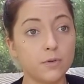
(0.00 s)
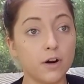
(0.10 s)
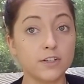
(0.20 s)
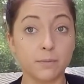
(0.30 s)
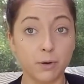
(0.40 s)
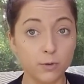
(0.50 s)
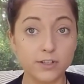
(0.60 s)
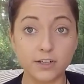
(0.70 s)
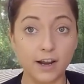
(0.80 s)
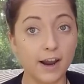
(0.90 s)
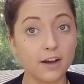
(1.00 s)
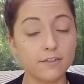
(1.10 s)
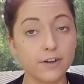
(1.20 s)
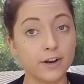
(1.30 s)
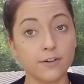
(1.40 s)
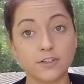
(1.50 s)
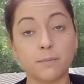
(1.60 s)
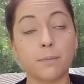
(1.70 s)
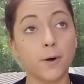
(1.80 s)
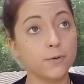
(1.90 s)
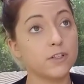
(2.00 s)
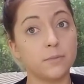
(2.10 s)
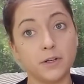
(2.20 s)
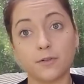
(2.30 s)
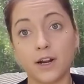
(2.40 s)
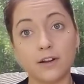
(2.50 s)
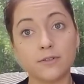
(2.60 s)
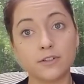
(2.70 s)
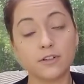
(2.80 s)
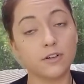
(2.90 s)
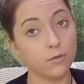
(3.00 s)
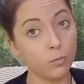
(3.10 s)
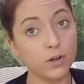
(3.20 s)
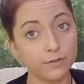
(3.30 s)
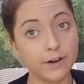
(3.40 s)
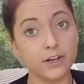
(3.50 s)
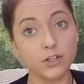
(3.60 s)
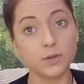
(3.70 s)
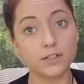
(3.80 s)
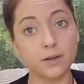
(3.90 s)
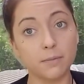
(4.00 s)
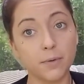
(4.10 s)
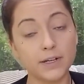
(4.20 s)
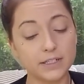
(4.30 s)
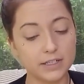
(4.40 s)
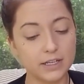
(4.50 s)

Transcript: are supposed to have and are supposed to be around will find you at some point.